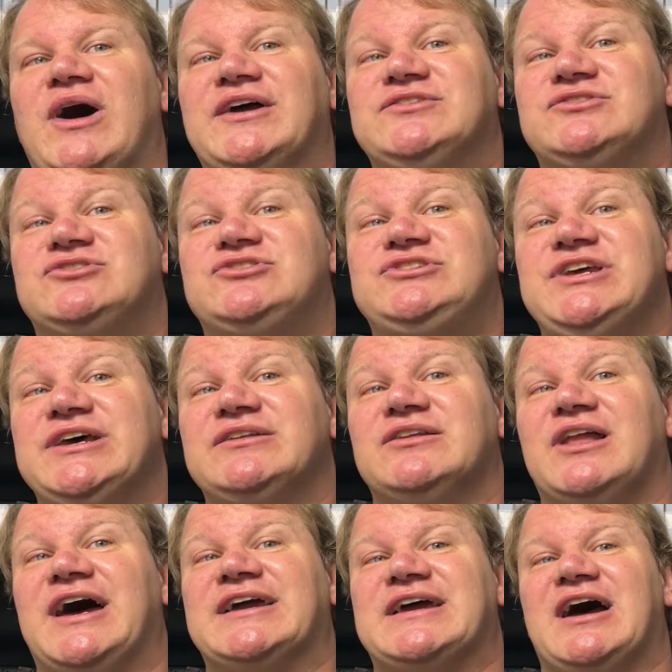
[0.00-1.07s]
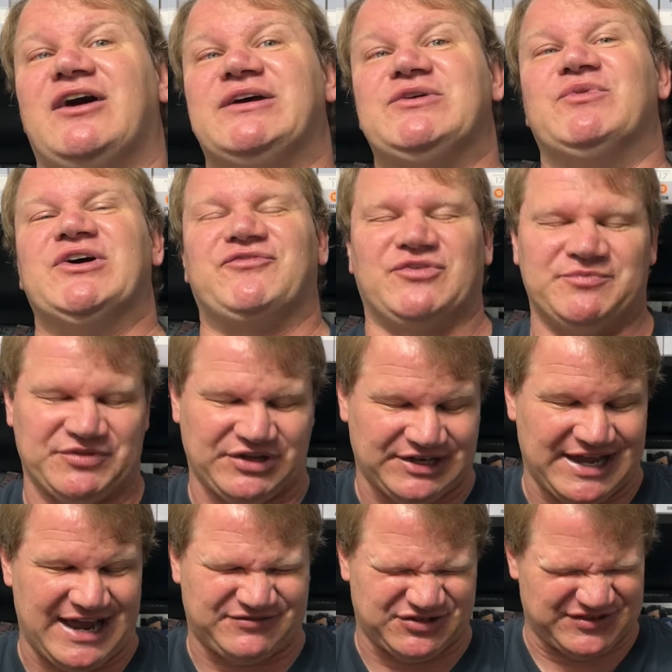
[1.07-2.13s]
I did like how he went from the
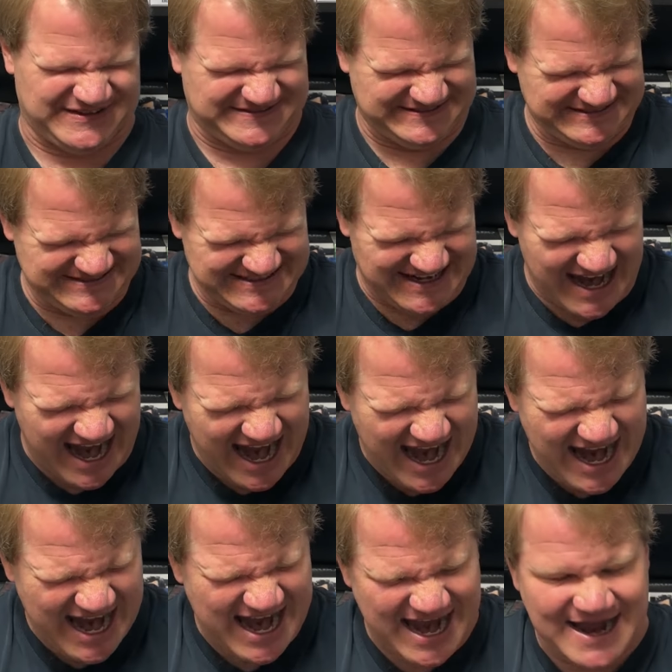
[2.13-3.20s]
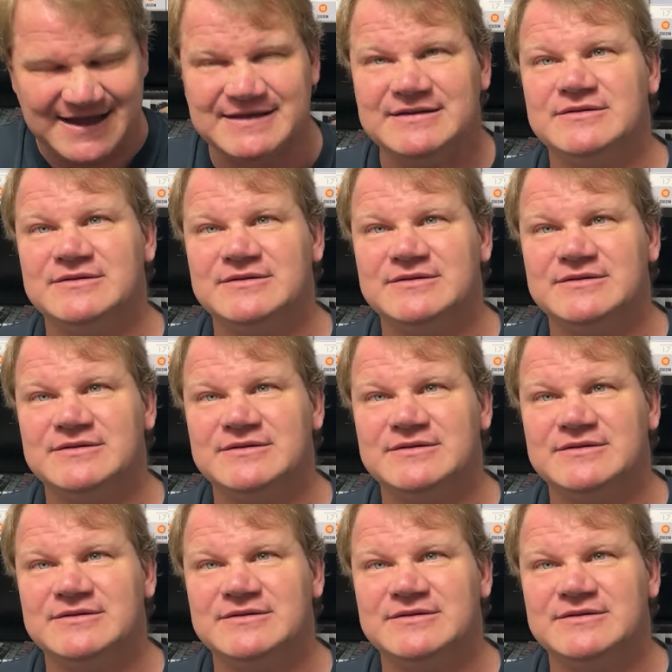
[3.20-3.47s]
laugh to the nah!